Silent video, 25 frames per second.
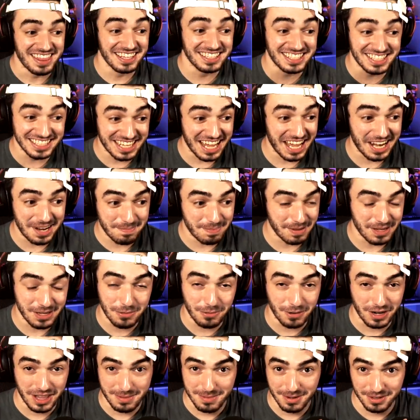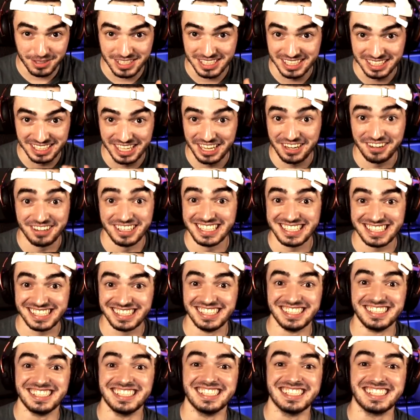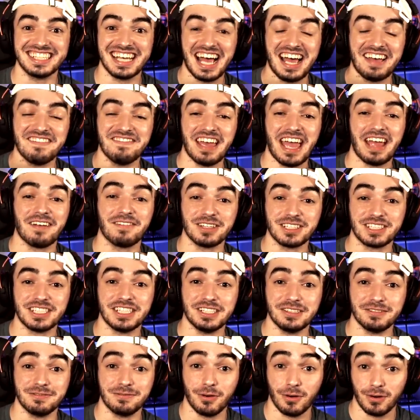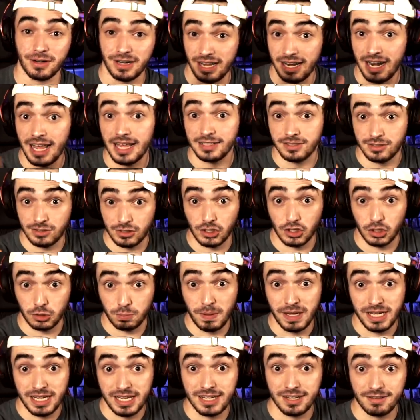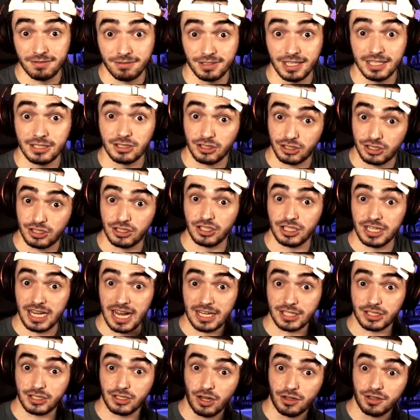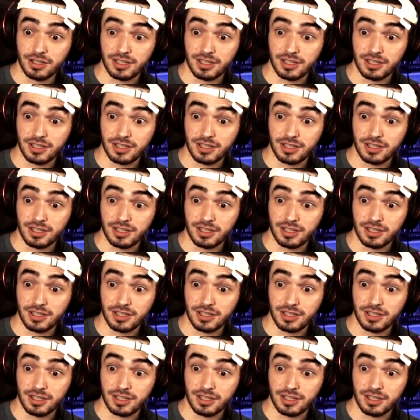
This has got to be one of the most hilarious glitches I've ever seen in Fortnite. And speaking of glitches, did you guys know